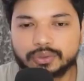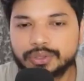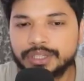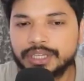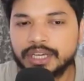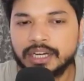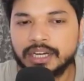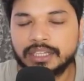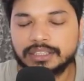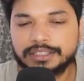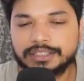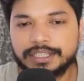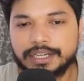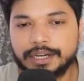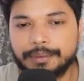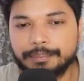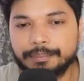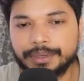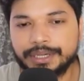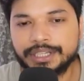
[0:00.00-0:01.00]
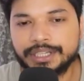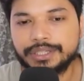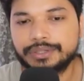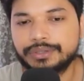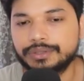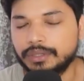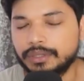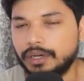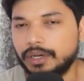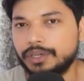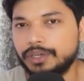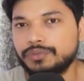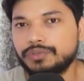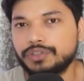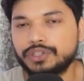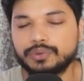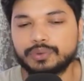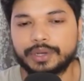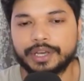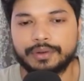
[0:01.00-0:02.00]
So here are the companies uh, in
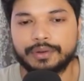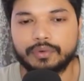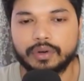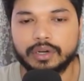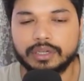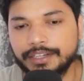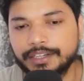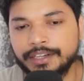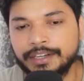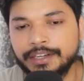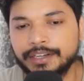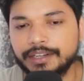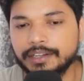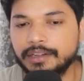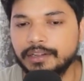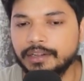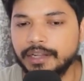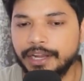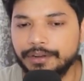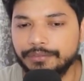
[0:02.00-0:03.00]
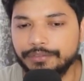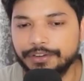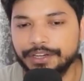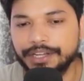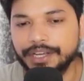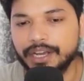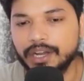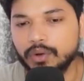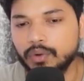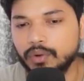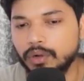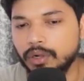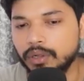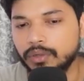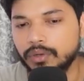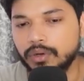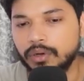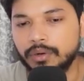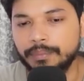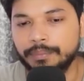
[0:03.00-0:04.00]
which you can work. Intel, Nvidia,
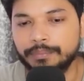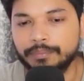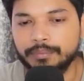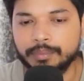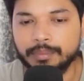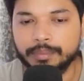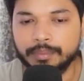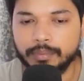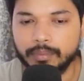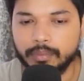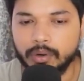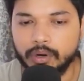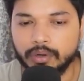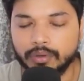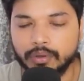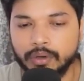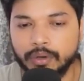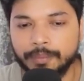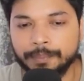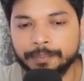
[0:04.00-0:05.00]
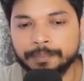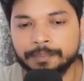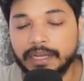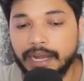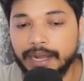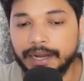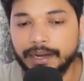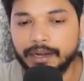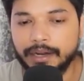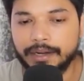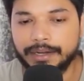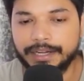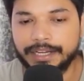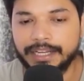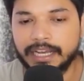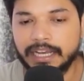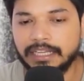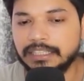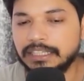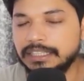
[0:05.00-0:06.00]
Qualcomm, Broadcom, I, uh,
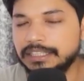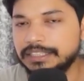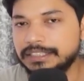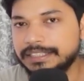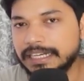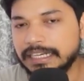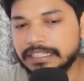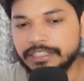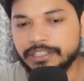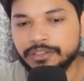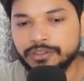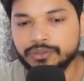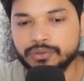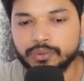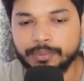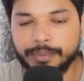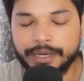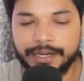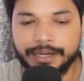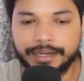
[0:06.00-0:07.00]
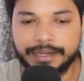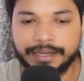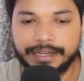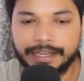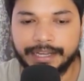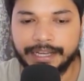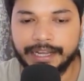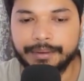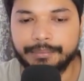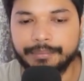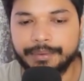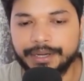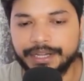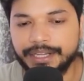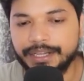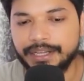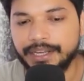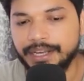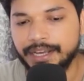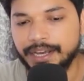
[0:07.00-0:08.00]
TI that is Texas Instrument,
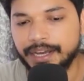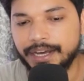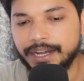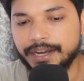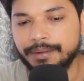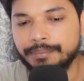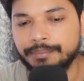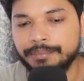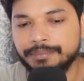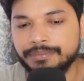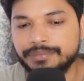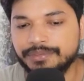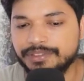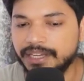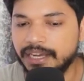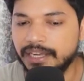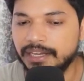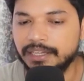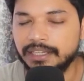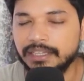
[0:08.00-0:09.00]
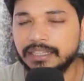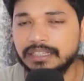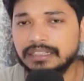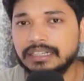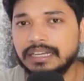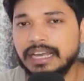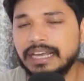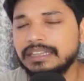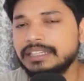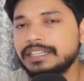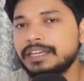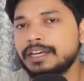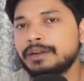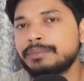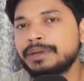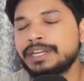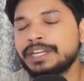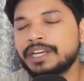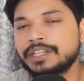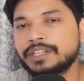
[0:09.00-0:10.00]
AMD, ARM, Xilinx, and there are
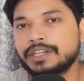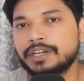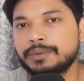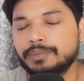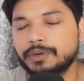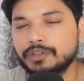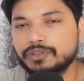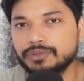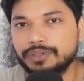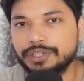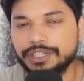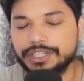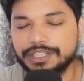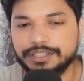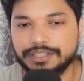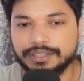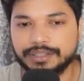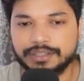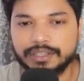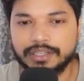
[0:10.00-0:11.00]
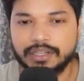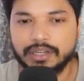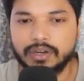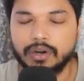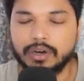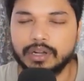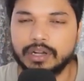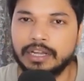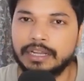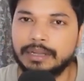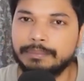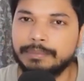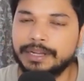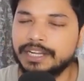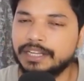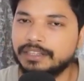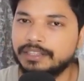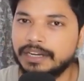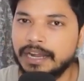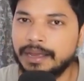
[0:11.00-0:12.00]
many other opportunities or uh, many
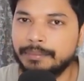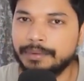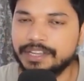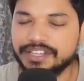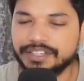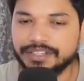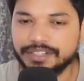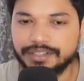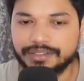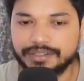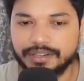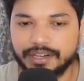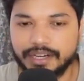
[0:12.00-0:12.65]
other MNCs,